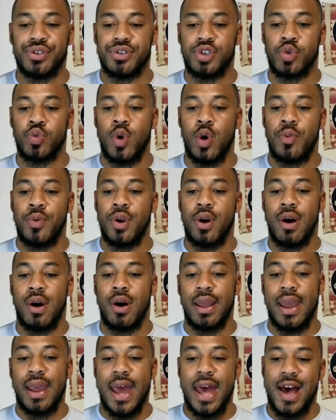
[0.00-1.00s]
to what we
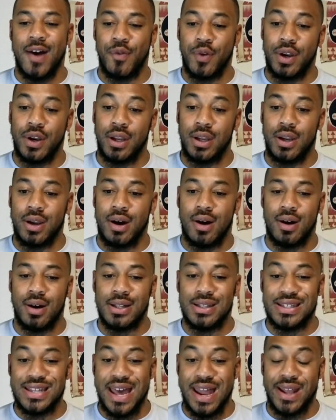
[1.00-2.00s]
already have with the young,
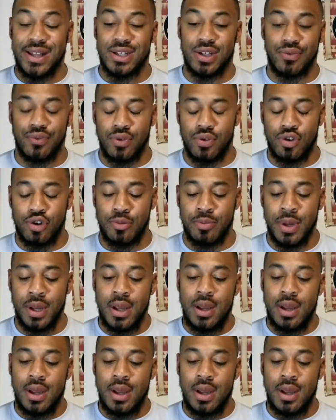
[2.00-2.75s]
talented room,